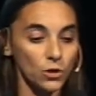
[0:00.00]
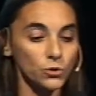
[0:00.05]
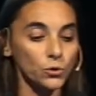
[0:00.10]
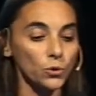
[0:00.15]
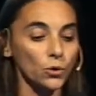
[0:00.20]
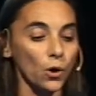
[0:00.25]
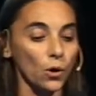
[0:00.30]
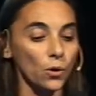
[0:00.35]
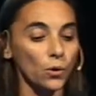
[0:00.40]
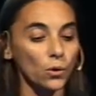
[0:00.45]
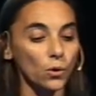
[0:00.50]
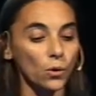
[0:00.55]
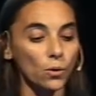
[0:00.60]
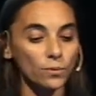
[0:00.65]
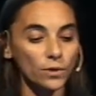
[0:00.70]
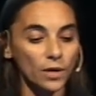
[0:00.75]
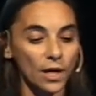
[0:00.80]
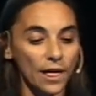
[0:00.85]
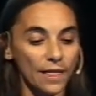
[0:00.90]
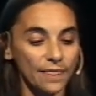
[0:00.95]
To
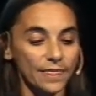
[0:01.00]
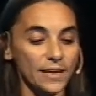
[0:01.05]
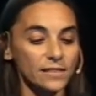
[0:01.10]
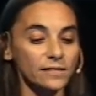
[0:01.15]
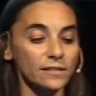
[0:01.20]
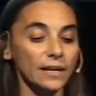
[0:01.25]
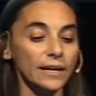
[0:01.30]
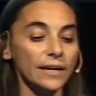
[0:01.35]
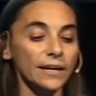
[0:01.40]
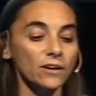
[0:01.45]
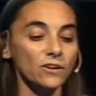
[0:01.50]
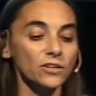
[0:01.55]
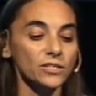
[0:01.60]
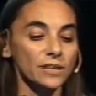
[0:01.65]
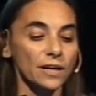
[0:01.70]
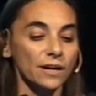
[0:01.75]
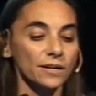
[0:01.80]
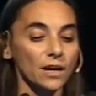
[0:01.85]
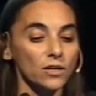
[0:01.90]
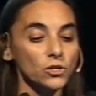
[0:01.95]
conclude, the SLEEK
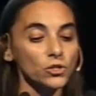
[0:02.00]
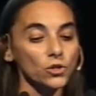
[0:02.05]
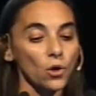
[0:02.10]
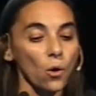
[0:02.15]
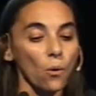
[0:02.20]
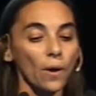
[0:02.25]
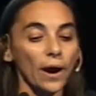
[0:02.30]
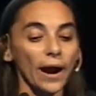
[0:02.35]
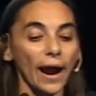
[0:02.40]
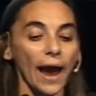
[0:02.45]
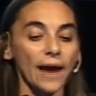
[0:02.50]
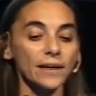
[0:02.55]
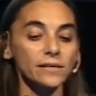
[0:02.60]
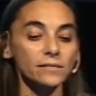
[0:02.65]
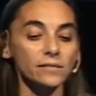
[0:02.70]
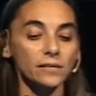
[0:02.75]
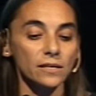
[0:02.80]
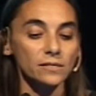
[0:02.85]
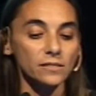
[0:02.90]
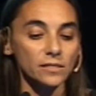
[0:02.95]
criteria show high
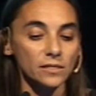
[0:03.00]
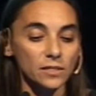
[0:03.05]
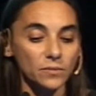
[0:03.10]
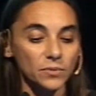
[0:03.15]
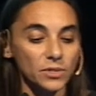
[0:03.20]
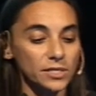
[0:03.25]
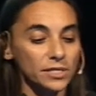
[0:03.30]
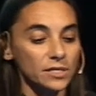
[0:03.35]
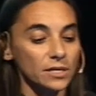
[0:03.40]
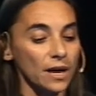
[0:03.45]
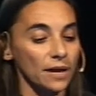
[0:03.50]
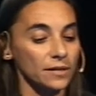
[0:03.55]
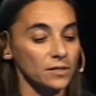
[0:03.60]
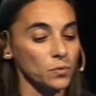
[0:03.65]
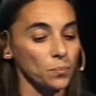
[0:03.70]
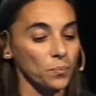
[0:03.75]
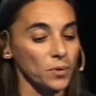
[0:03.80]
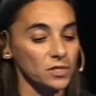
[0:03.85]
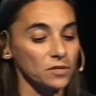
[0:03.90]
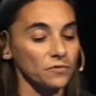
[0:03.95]
sensitivity and
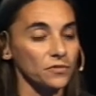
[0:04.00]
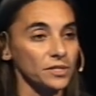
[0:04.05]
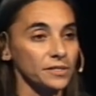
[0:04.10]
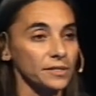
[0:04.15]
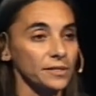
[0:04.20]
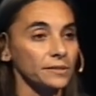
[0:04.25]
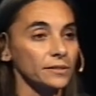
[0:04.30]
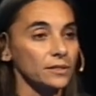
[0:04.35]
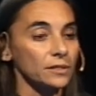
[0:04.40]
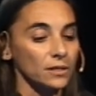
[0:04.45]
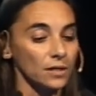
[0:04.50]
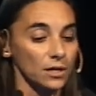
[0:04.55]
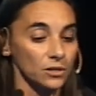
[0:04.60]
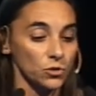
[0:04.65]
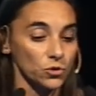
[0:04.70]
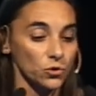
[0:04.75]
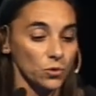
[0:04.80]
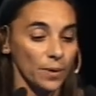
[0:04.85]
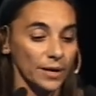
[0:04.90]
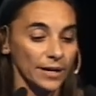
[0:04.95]
specificity
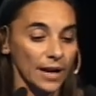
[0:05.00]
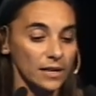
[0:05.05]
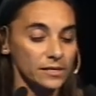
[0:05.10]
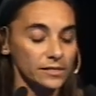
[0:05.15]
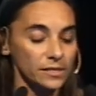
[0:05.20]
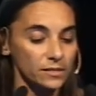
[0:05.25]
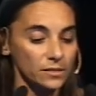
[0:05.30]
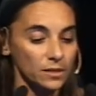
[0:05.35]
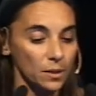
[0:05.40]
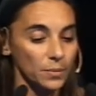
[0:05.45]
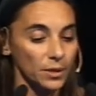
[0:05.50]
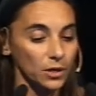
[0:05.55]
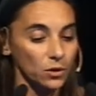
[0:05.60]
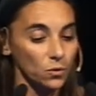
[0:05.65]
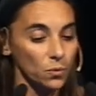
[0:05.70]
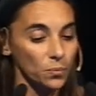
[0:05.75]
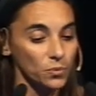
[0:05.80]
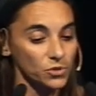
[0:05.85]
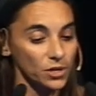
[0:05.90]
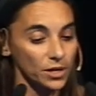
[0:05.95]
in juvenile systemic
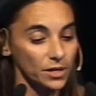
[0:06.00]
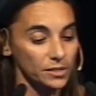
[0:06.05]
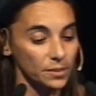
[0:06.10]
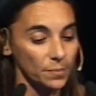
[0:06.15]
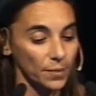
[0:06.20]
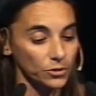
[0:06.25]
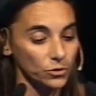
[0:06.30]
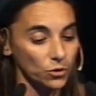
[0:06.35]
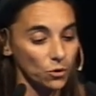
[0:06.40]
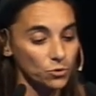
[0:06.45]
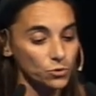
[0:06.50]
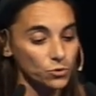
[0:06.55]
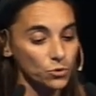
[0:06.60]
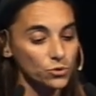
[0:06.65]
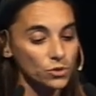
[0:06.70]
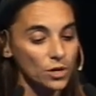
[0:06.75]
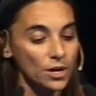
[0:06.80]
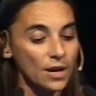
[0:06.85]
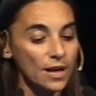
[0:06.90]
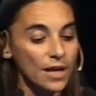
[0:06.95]
lupus
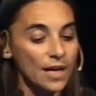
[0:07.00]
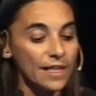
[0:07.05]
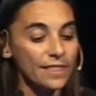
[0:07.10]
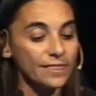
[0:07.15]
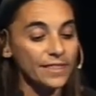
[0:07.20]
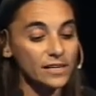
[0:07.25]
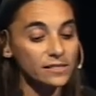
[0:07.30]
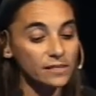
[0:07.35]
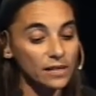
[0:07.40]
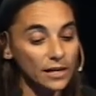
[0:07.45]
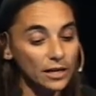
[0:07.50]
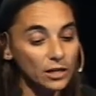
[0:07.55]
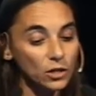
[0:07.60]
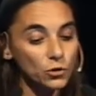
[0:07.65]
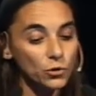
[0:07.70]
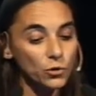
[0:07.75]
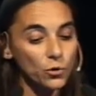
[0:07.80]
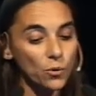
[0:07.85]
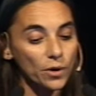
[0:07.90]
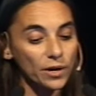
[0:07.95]
erythematosus. The SLEEK
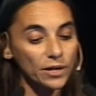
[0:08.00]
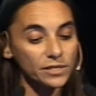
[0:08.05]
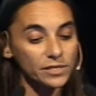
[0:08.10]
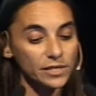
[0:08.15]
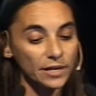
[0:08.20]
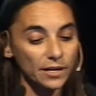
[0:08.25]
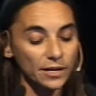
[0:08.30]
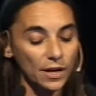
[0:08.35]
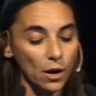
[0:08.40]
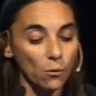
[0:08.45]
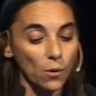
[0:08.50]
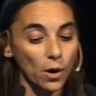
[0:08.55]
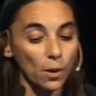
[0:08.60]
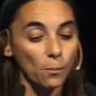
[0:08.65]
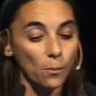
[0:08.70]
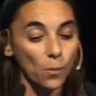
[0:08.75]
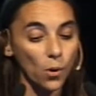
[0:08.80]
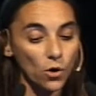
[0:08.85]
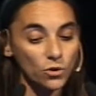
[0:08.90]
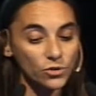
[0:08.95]
new criteria were
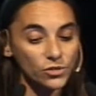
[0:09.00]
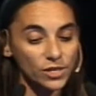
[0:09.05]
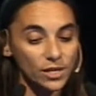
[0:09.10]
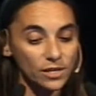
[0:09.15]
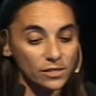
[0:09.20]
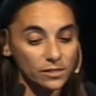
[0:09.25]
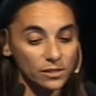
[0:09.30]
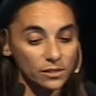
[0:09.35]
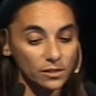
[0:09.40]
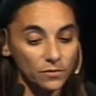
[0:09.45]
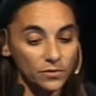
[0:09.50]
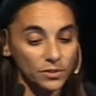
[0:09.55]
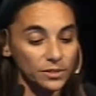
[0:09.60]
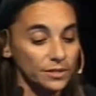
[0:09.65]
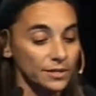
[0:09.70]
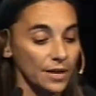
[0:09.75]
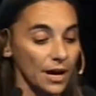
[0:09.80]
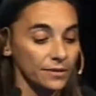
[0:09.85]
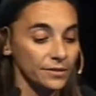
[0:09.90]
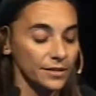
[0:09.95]
more sensitive
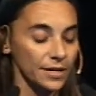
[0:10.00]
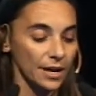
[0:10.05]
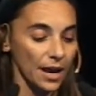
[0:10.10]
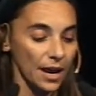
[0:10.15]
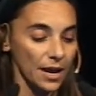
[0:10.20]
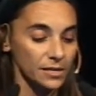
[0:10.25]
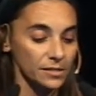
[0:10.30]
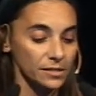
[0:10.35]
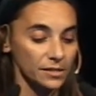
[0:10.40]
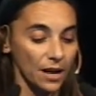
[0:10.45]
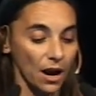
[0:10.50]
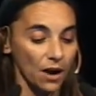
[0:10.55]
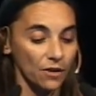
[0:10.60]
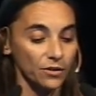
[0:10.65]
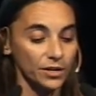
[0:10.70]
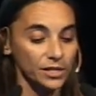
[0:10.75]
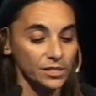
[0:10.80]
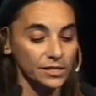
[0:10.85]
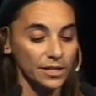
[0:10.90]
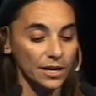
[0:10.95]
than the ACR
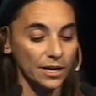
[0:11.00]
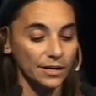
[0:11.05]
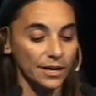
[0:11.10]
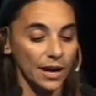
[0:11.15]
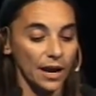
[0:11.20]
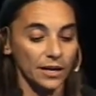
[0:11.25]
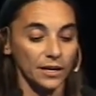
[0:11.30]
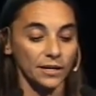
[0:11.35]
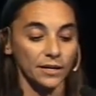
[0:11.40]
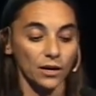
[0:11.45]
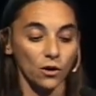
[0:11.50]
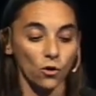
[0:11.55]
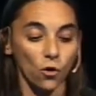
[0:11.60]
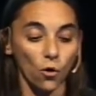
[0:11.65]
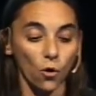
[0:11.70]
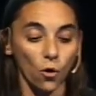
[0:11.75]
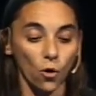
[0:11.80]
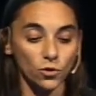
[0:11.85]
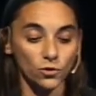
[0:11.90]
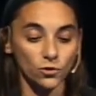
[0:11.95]
criteria in a
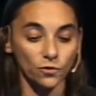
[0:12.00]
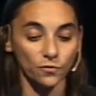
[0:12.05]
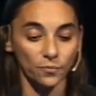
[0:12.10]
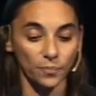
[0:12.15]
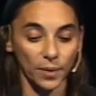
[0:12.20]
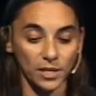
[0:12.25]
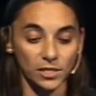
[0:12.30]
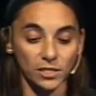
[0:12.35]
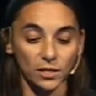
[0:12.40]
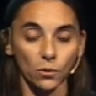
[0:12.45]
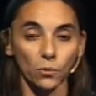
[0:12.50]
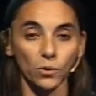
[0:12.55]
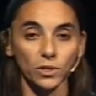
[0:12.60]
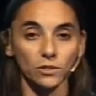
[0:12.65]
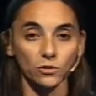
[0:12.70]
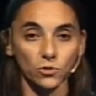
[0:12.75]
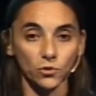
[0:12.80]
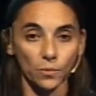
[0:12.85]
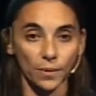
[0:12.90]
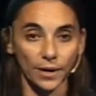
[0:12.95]
cohort of patients
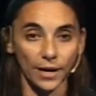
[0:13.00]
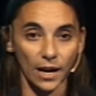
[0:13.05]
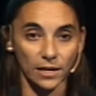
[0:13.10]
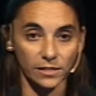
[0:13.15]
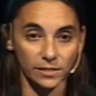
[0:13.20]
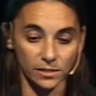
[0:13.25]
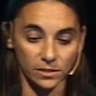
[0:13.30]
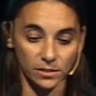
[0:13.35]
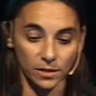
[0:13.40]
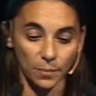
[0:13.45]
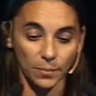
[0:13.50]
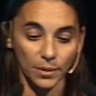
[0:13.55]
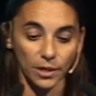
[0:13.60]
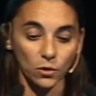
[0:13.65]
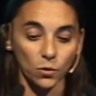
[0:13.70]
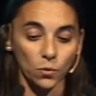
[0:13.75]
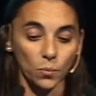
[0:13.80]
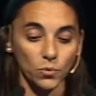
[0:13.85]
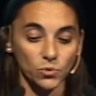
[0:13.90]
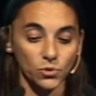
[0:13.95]
with juvenile
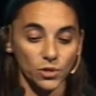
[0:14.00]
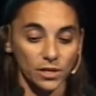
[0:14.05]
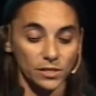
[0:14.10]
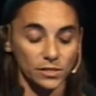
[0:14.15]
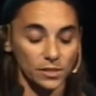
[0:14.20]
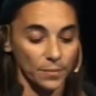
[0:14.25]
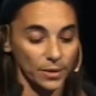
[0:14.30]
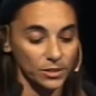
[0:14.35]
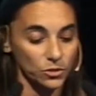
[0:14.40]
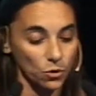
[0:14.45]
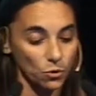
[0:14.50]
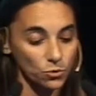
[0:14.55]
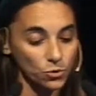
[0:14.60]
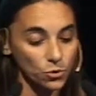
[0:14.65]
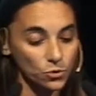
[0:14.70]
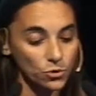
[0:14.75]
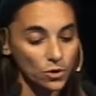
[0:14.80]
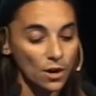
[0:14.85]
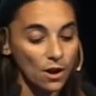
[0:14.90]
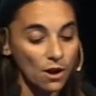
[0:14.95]
systemic lupus
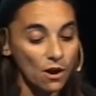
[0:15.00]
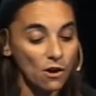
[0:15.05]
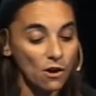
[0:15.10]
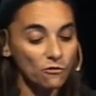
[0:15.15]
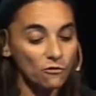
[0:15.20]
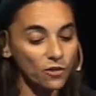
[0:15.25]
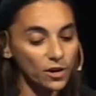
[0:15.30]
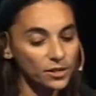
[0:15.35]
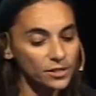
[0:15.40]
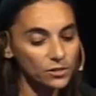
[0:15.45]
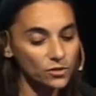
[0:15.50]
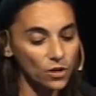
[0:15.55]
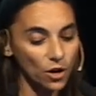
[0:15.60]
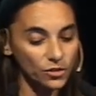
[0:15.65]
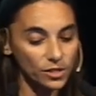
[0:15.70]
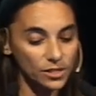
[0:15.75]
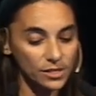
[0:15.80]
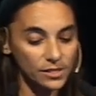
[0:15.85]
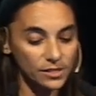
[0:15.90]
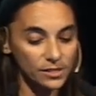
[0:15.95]
erythematosus. Further
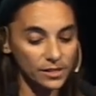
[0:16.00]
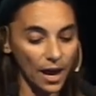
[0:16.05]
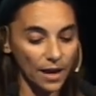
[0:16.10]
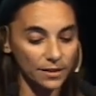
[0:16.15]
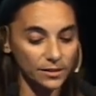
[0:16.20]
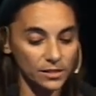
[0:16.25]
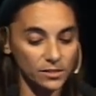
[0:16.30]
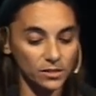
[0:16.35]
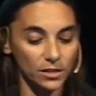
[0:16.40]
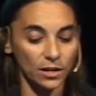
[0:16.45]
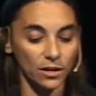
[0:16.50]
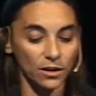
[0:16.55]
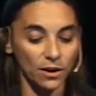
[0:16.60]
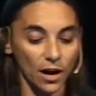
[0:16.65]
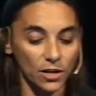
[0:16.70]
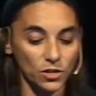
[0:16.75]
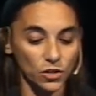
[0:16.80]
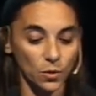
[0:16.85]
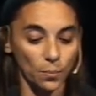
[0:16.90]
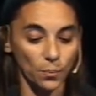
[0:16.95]
other studies in
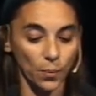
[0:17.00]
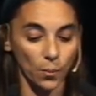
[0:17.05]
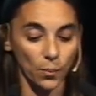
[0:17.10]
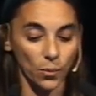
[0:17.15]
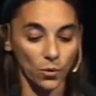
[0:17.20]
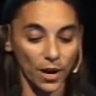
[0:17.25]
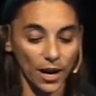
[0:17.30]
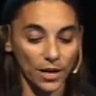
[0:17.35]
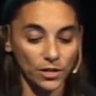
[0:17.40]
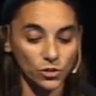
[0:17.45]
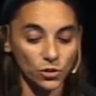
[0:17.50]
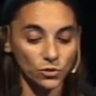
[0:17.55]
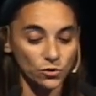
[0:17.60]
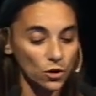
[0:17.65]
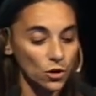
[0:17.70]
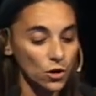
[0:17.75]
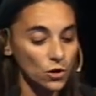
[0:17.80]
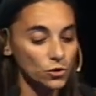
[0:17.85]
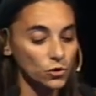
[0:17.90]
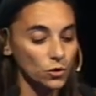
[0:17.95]
larger population
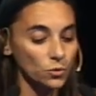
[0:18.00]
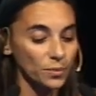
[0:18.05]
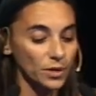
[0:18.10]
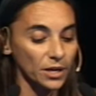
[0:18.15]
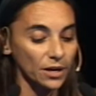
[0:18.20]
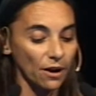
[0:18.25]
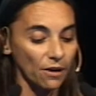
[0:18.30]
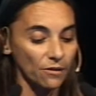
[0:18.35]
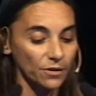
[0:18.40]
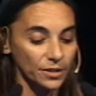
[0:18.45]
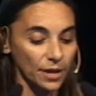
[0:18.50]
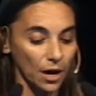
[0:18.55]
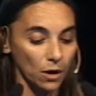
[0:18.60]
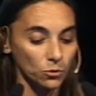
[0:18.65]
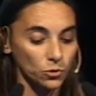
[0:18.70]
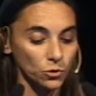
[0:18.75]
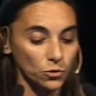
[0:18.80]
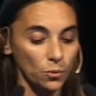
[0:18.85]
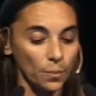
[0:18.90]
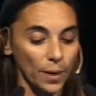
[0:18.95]
should be carried
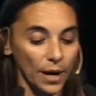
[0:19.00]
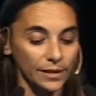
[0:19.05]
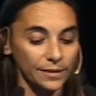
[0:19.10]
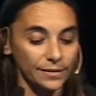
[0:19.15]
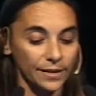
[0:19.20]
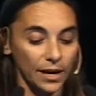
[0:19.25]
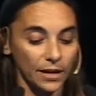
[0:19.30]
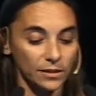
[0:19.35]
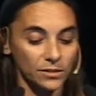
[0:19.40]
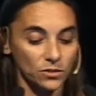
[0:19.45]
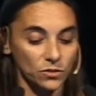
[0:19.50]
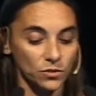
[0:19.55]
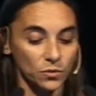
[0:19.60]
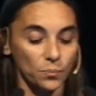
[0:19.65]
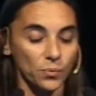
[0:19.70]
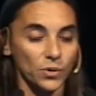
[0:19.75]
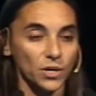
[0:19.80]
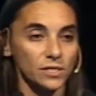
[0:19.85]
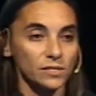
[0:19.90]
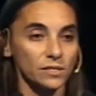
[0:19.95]
out to validate the
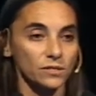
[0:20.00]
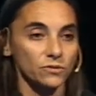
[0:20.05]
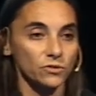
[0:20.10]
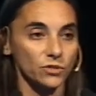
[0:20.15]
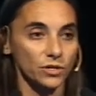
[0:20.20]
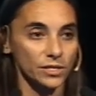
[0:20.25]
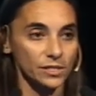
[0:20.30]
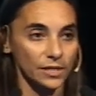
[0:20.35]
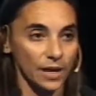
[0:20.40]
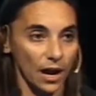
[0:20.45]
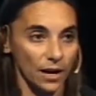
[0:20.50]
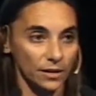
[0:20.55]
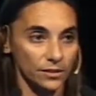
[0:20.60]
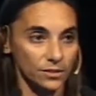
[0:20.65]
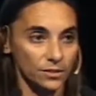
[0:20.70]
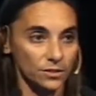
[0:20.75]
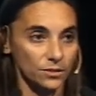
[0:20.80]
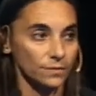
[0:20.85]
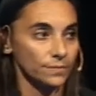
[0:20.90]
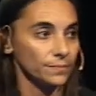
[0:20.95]
present
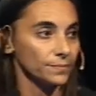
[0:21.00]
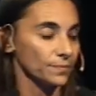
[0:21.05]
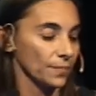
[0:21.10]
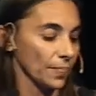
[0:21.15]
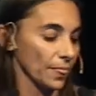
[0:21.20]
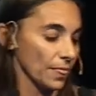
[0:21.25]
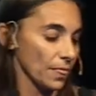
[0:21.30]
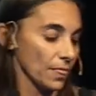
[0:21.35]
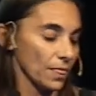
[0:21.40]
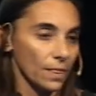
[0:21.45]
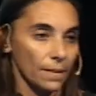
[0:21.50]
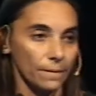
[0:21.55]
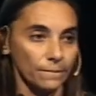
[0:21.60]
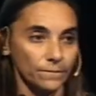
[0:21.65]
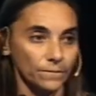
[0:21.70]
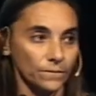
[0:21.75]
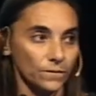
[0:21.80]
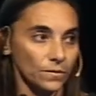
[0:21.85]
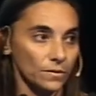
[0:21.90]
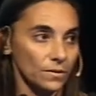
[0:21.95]
result.
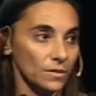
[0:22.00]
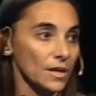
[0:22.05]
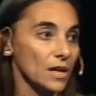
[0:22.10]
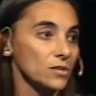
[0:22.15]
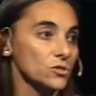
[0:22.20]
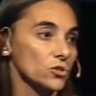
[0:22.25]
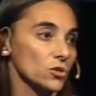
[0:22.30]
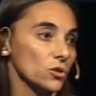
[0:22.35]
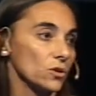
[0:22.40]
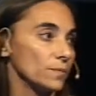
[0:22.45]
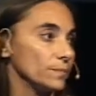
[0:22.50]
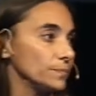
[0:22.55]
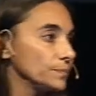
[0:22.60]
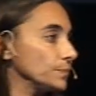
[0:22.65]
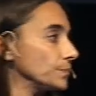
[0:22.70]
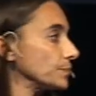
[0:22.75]
That's all.